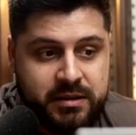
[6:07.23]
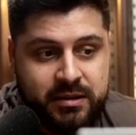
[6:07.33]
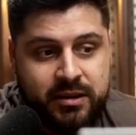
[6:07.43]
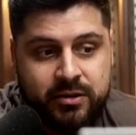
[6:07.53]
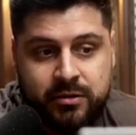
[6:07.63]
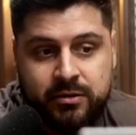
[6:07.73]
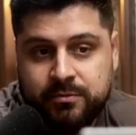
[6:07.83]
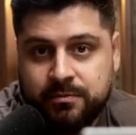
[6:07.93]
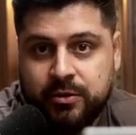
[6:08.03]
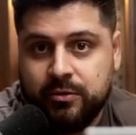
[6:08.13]
But here,
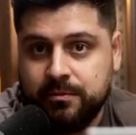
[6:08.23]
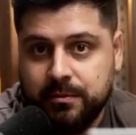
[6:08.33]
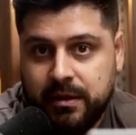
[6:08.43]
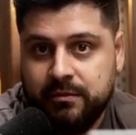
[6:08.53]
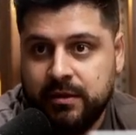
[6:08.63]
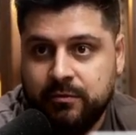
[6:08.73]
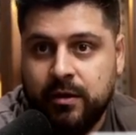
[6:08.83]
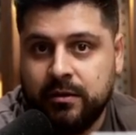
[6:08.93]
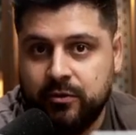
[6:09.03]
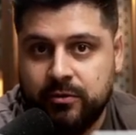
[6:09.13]
you you know, even
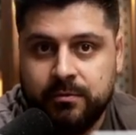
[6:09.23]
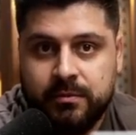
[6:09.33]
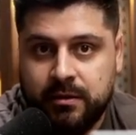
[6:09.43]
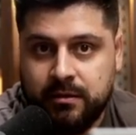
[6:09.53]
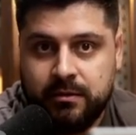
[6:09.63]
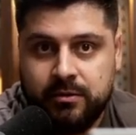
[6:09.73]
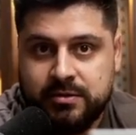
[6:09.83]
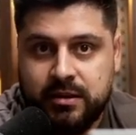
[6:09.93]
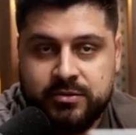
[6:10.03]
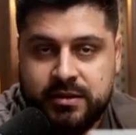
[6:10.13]
if one of your uh,
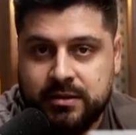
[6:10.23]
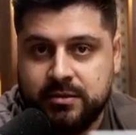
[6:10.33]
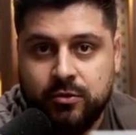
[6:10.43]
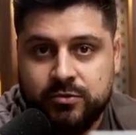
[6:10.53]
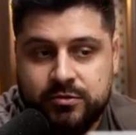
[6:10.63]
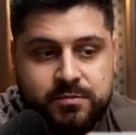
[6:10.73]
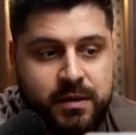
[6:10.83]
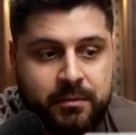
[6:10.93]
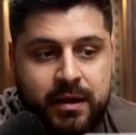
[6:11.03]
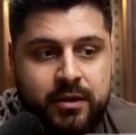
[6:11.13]
newsletters gets goes to
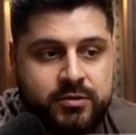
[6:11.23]
spam,